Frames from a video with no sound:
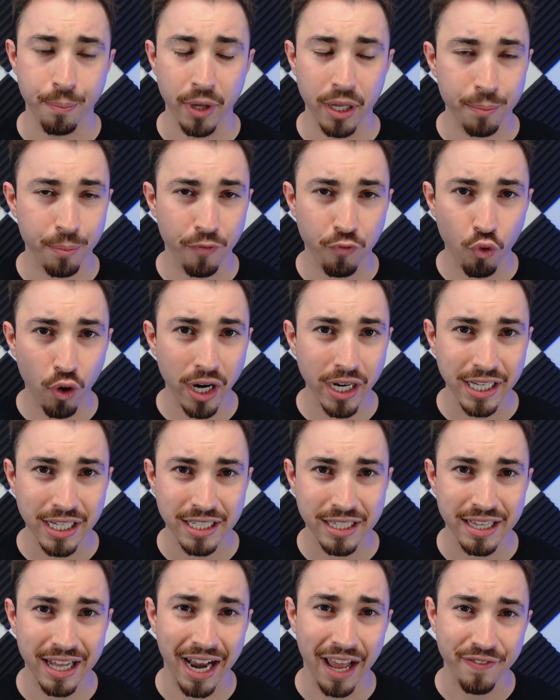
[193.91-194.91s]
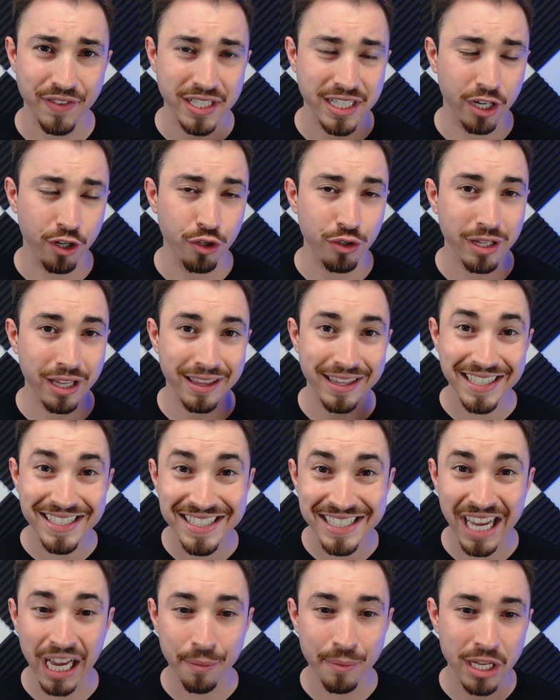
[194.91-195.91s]
But before I get to that, I have to tell you that this
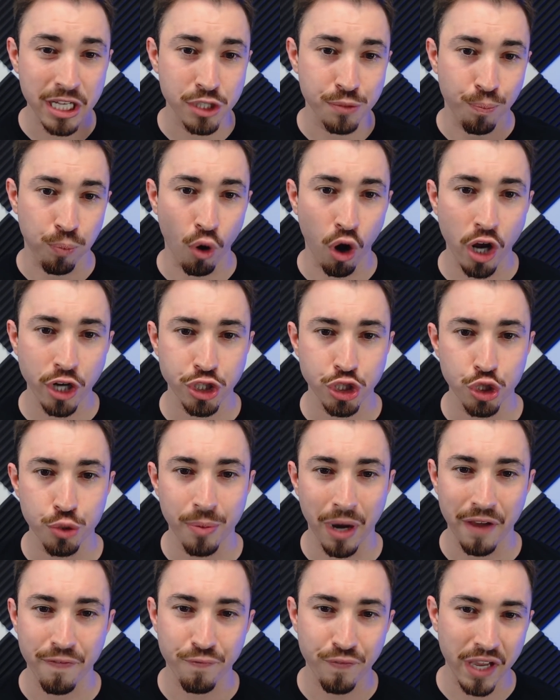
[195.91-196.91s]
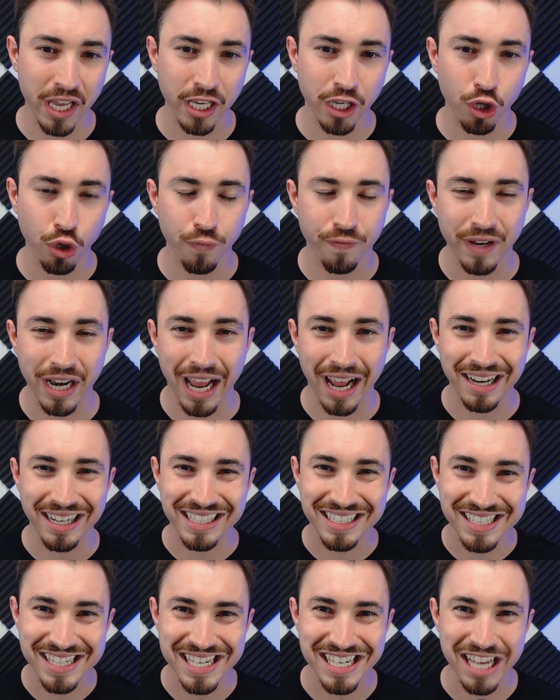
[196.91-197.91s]
segment is brought to you by Fanco
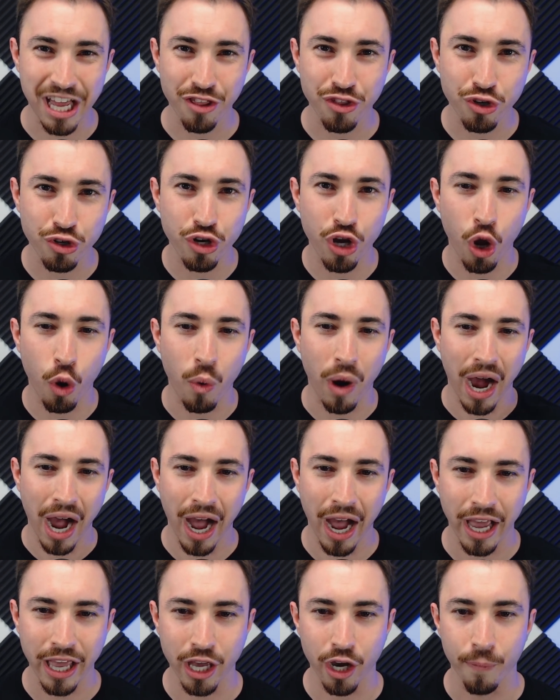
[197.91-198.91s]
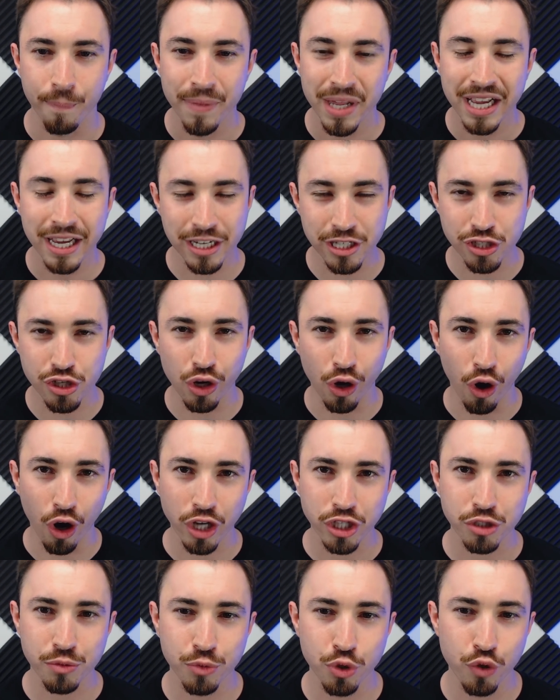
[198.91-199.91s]
Fanatic Southern Ohio. He's an
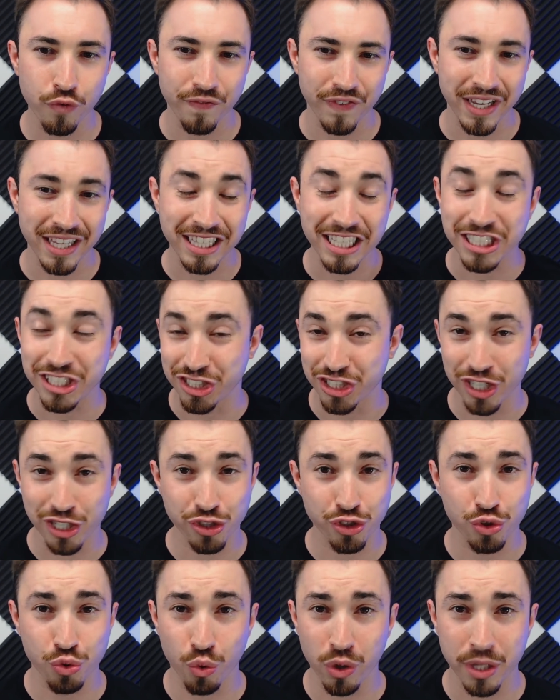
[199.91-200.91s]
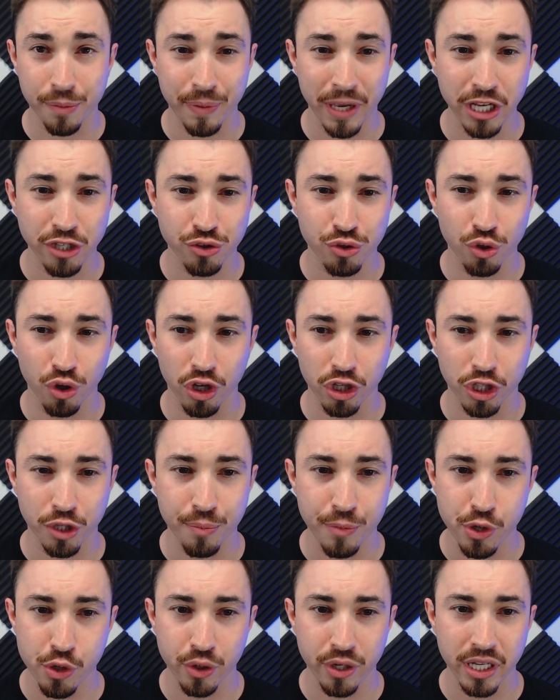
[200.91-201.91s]
awesome new fan that just joined the Patreon
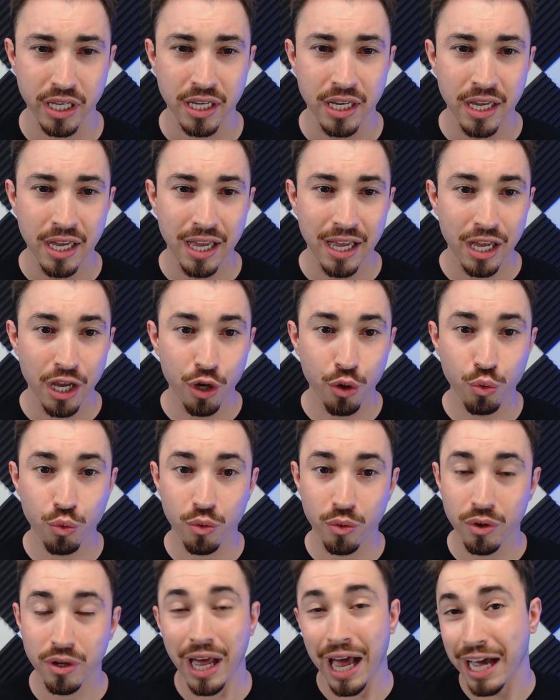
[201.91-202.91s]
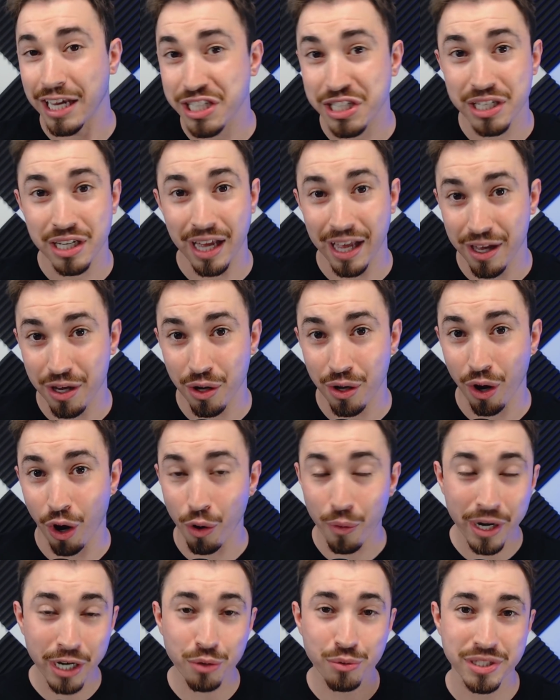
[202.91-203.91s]
community who has
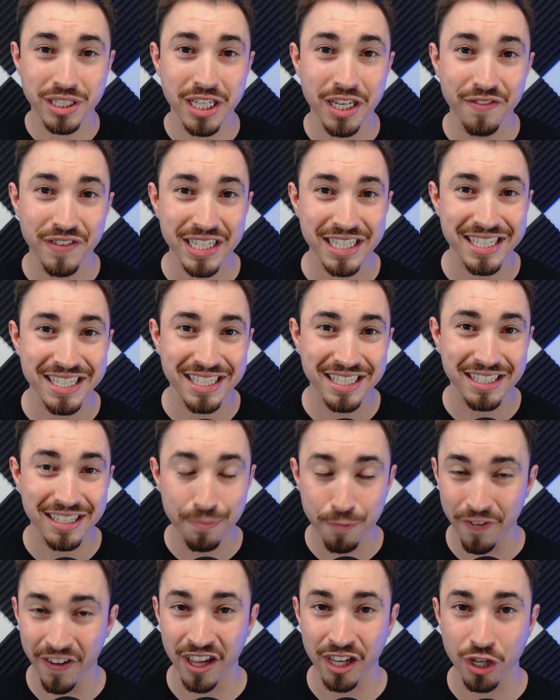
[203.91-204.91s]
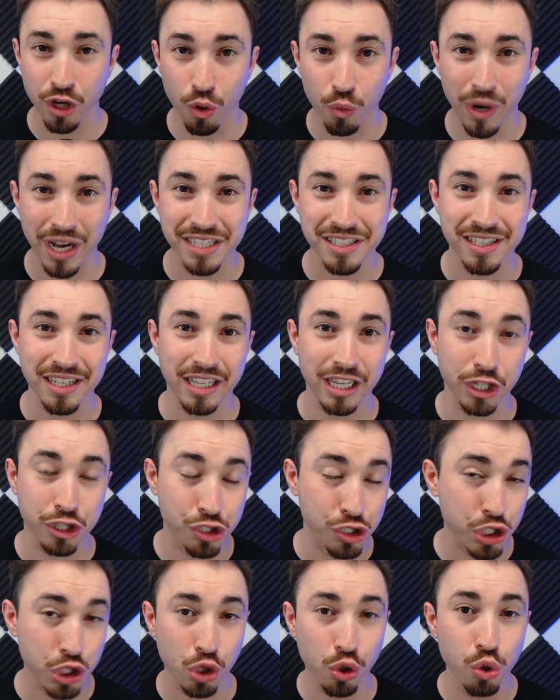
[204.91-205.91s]
already received his Fanco Wrestling
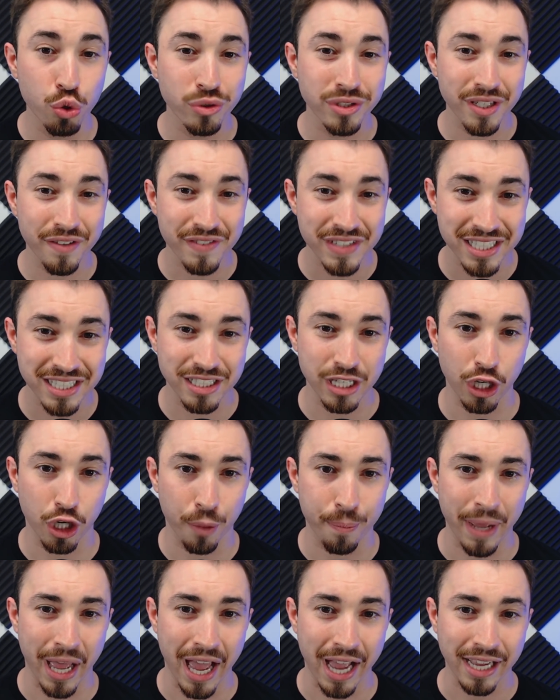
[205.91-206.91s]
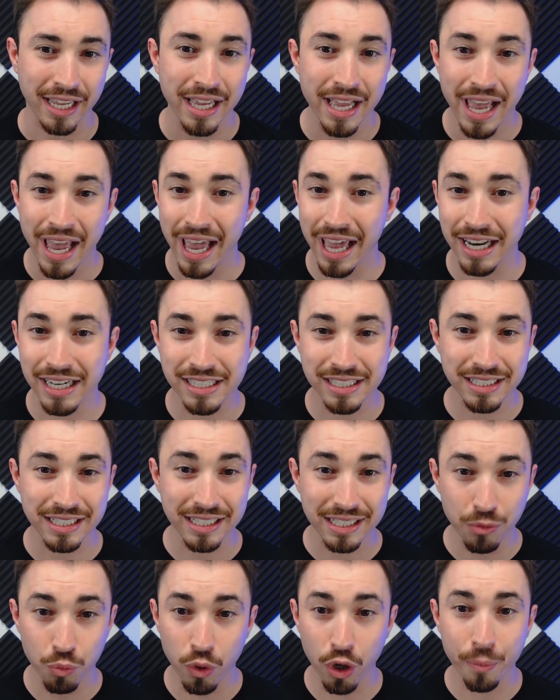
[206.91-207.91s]
exclusive sticker pack and
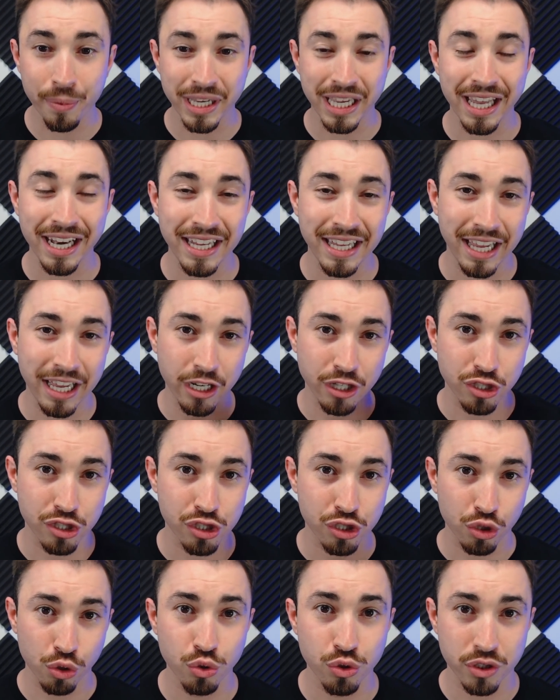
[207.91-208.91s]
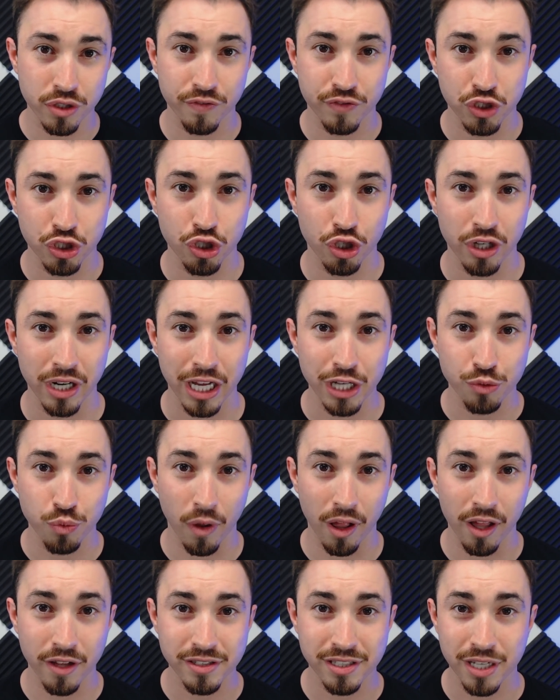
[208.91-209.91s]
will be getting an exclusive shirt as
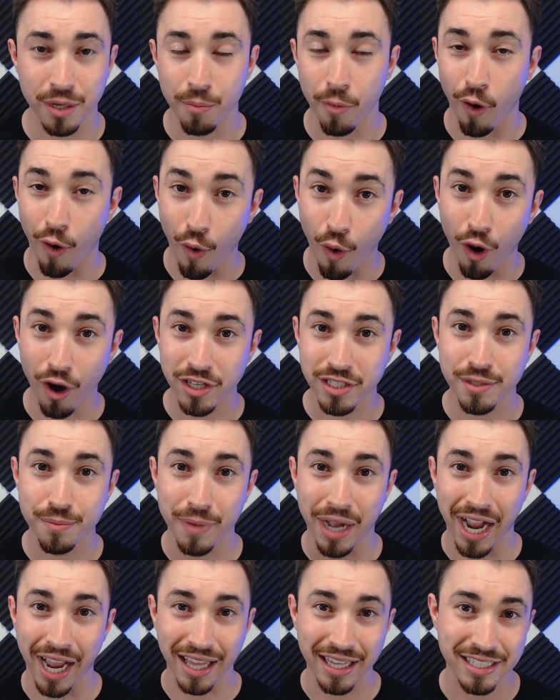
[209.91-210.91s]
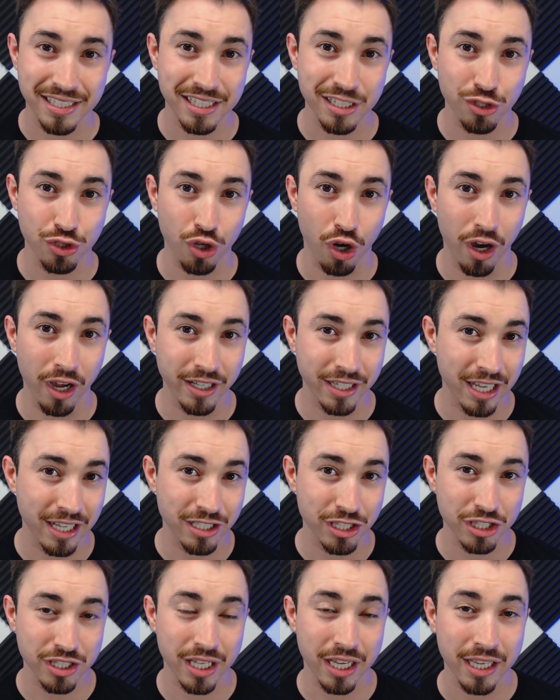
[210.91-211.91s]
well as some awesome behind the scenes content,
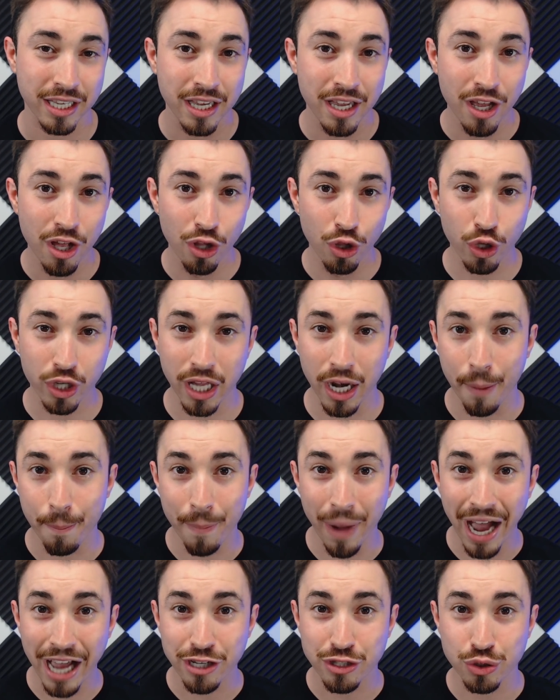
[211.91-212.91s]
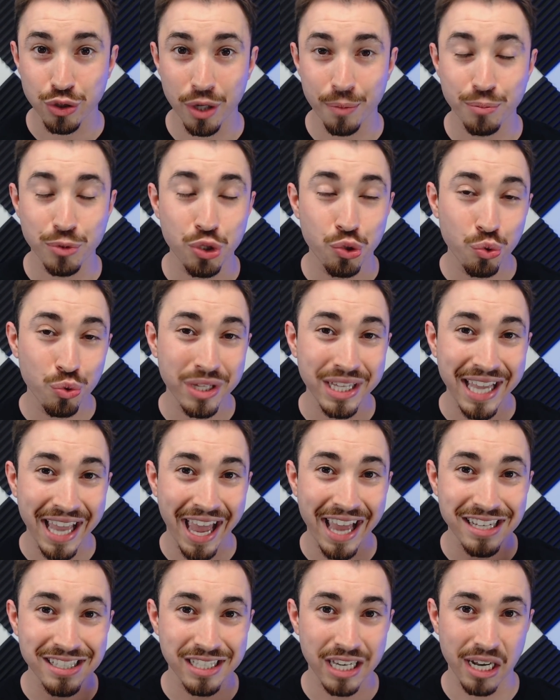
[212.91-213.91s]
just like looking at my trip to the
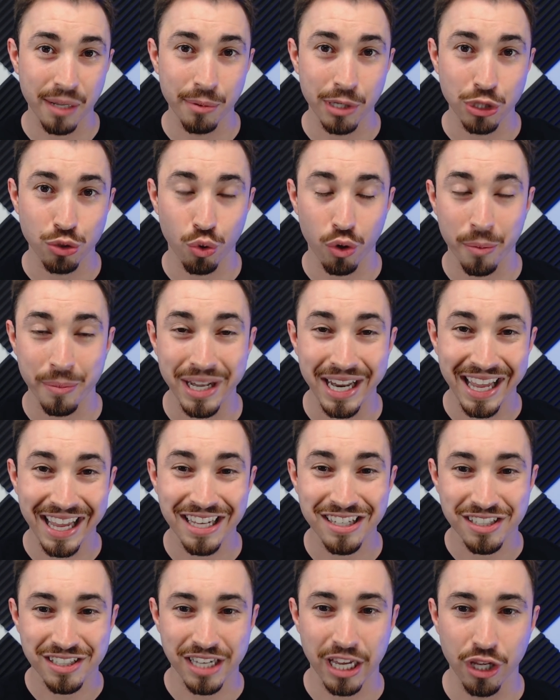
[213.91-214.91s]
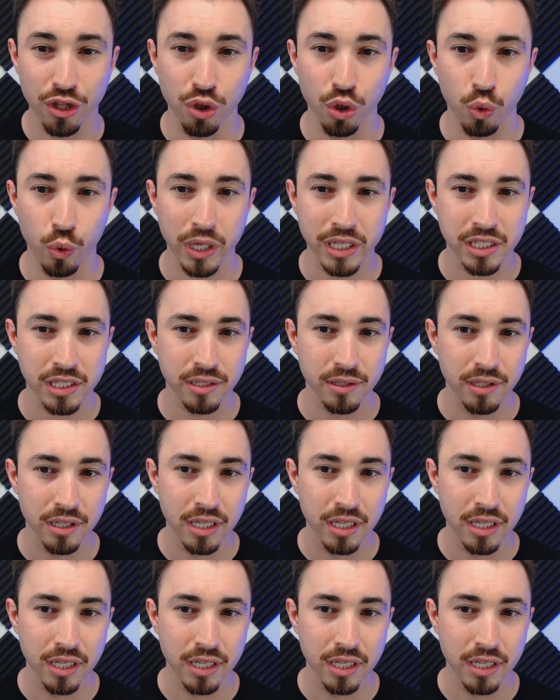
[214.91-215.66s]
NCAA tournament in St. Louis.